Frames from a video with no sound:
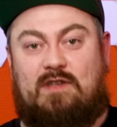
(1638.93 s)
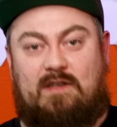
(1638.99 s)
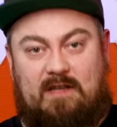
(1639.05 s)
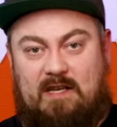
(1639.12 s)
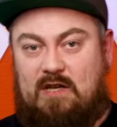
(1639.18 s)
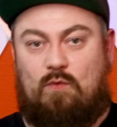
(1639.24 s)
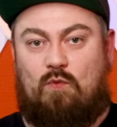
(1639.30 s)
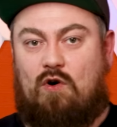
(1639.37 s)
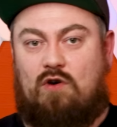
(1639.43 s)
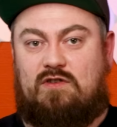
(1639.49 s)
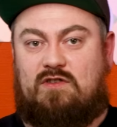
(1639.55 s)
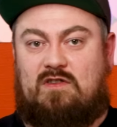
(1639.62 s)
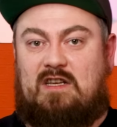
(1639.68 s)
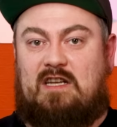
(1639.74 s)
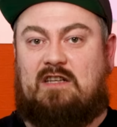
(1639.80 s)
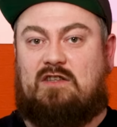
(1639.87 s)
he
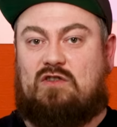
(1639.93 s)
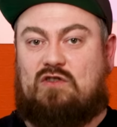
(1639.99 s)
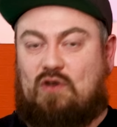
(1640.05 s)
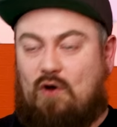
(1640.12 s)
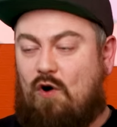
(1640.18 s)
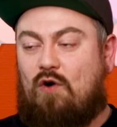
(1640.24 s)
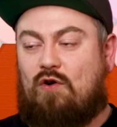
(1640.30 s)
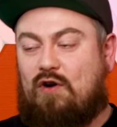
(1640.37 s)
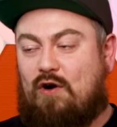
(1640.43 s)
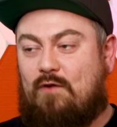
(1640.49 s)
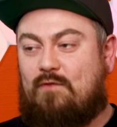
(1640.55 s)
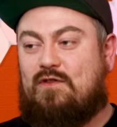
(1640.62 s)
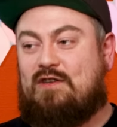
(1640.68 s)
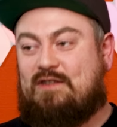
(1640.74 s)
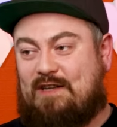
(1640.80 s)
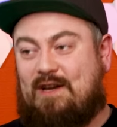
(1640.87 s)
was the talk
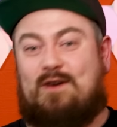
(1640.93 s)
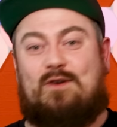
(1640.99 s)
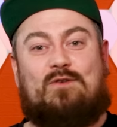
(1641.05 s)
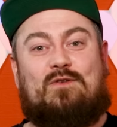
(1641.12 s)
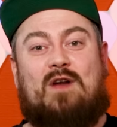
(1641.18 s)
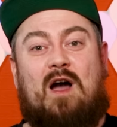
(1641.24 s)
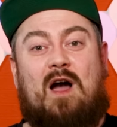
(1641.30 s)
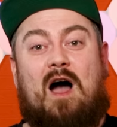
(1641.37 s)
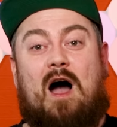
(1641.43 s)
of the town